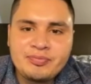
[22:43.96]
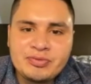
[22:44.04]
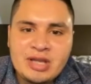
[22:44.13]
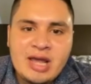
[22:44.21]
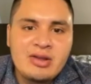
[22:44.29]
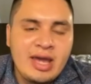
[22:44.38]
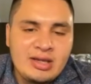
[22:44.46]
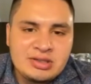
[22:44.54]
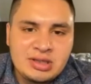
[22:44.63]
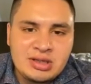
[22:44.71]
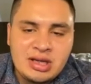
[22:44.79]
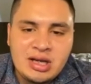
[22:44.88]

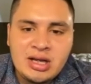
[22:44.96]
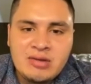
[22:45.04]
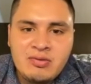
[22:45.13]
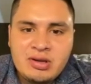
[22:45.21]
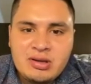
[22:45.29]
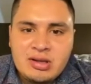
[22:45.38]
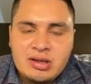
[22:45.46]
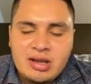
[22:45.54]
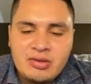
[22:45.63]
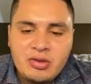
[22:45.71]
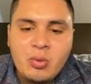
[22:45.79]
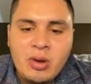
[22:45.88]
allocation of
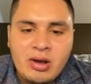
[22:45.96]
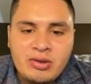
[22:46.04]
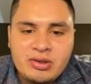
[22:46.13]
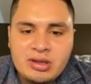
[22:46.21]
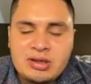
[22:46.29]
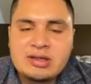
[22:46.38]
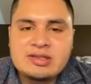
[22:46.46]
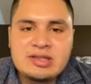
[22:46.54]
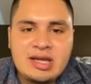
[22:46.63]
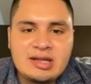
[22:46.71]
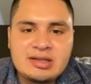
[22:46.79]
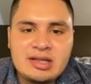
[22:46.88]
the wealth in our
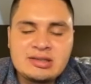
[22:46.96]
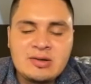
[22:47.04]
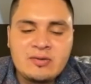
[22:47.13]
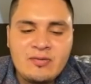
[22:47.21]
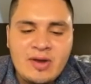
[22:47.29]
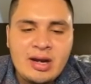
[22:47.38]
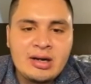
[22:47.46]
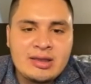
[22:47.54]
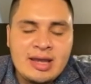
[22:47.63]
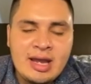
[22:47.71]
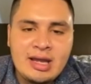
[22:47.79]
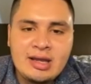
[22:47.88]
states. It's unfair
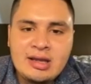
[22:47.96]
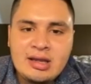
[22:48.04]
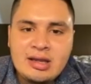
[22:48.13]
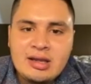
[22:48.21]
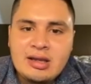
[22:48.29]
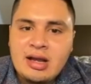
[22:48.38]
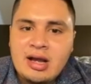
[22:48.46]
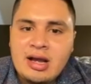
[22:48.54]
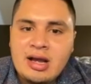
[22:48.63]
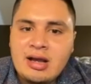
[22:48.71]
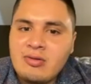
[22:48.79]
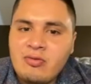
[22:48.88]
that
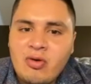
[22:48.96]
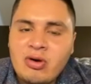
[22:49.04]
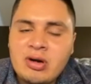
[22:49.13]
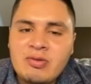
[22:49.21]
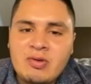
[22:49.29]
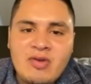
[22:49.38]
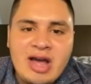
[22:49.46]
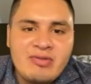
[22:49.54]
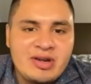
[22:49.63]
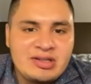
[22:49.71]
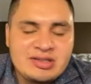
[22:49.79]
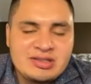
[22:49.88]
4 of the 5
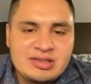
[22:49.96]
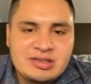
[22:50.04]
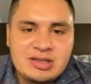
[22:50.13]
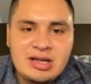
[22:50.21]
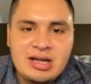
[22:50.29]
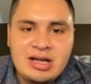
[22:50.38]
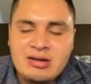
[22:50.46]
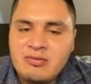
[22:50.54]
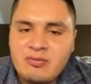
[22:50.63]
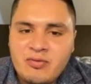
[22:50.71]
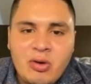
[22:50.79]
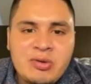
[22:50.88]
richest
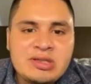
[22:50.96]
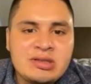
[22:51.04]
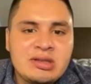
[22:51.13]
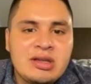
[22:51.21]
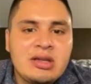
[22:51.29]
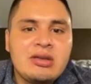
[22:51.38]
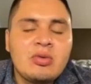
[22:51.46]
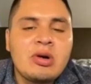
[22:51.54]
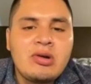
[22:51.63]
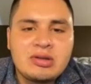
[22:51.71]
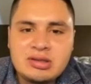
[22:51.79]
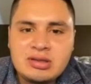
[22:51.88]
folks in the
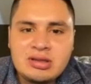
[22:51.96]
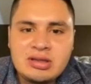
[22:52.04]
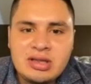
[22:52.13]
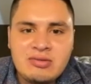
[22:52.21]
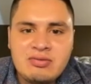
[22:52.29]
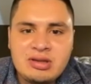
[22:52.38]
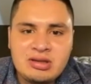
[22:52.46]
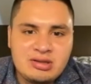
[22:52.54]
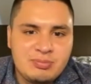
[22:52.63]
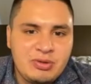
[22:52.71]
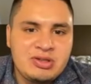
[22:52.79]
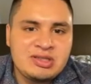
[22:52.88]
world live in
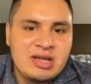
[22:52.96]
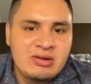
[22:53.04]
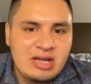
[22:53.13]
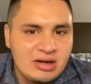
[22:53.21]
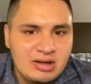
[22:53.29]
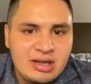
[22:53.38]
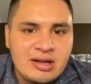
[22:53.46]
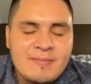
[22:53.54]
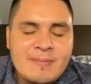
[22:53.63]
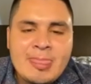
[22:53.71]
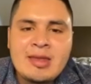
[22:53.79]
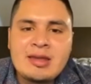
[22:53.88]
the Puget Sound area,
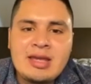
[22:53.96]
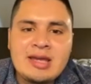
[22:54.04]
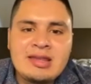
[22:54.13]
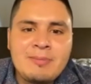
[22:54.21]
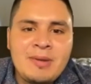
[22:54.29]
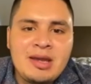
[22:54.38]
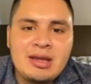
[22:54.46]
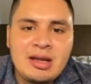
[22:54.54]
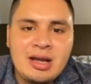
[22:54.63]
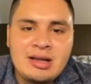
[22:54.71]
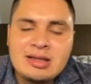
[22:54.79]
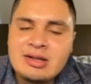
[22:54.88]
yet they pay
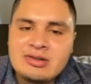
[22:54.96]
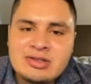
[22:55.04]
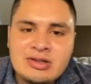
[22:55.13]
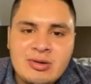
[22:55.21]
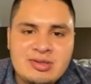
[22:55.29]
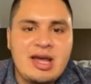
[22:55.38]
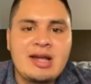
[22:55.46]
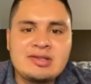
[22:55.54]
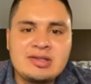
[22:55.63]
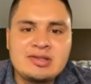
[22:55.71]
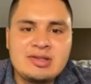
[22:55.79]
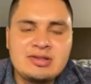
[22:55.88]
little to no
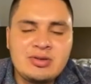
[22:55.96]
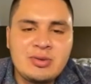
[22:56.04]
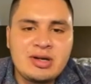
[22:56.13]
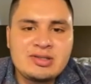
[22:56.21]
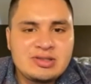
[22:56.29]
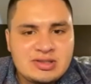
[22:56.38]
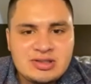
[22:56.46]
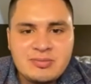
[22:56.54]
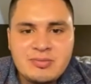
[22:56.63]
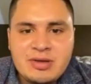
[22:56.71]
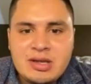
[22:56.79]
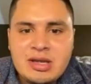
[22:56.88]
taxes into our system
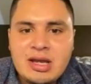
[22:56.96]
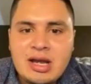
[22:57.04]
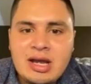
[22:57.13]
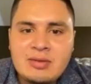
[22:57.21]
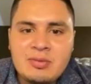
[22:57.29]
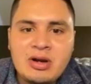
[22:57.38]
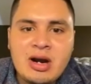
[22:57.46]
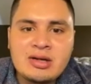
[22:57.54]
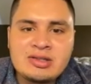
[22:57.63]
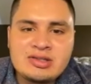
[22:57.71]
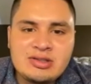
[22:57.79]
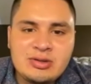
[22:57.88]
in
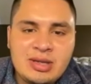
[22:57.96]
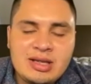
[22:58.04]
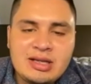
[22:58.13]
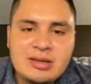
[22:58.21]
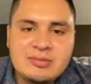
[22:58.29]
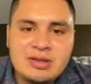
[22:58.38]
regards to income